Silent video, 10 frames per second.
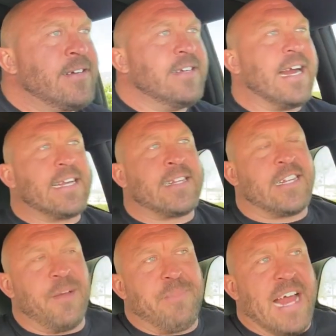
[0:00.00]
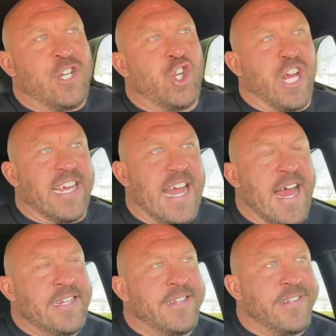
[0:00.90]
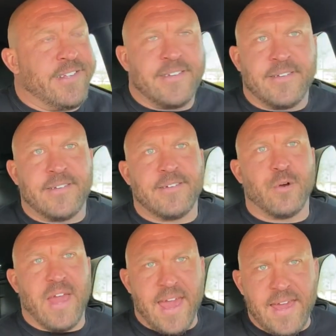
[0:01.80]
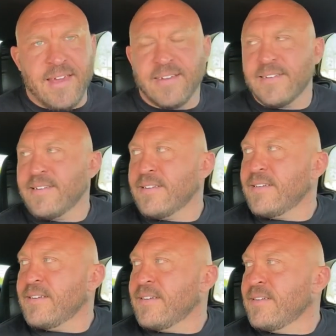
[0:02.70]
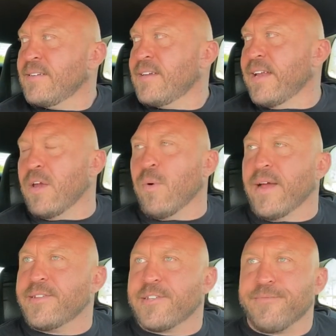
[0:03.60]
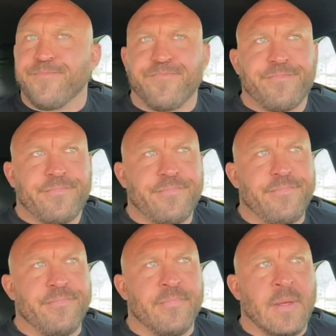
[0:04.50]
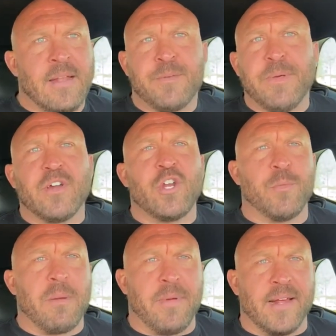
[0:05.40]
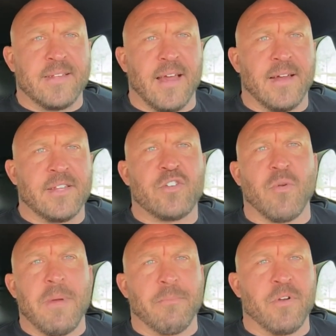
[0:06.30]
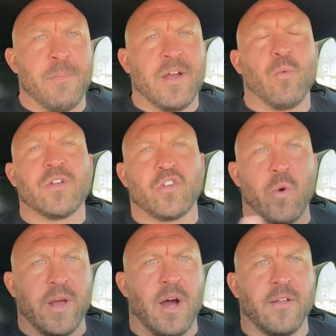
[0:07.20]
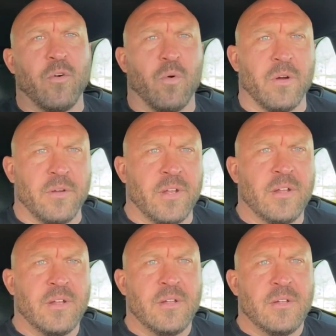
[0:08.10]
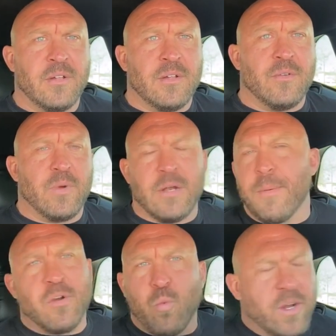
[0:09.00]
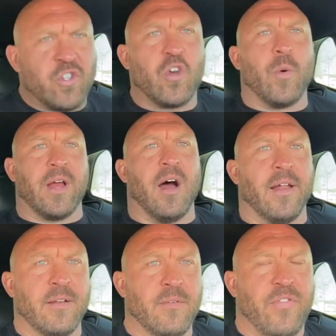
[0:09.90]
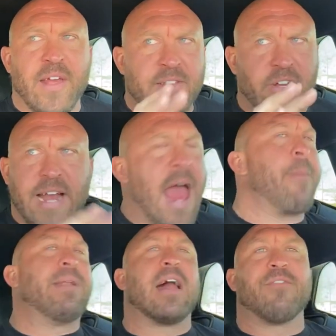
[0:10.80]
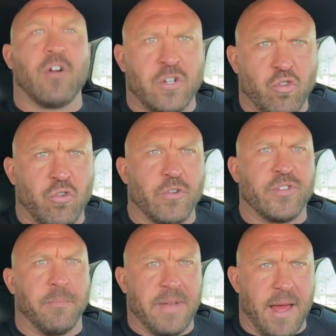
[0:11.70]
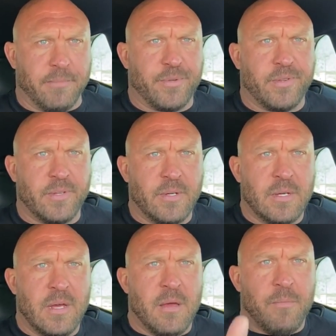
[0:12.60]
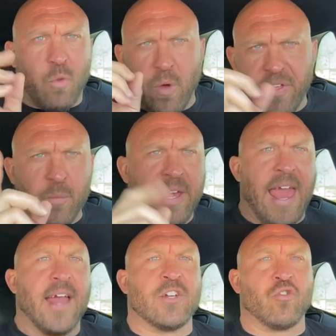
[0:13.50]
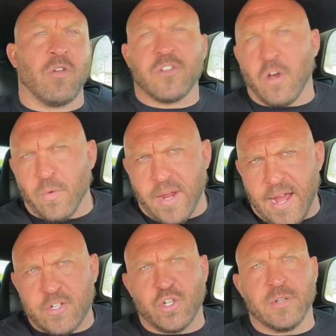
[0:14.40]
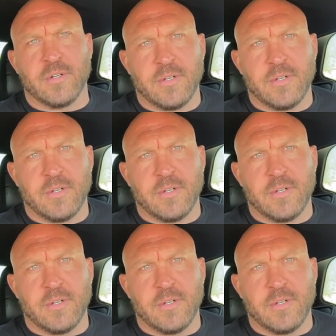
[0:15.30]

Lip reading: You got to sip that shit, guys. Okay? Anyways, let's be good human beings, guys. Let's remember, no matter what's going on in the world, no matter what's going on, things are going to happen out of our control sometimes. The one thing we can control is our reaction.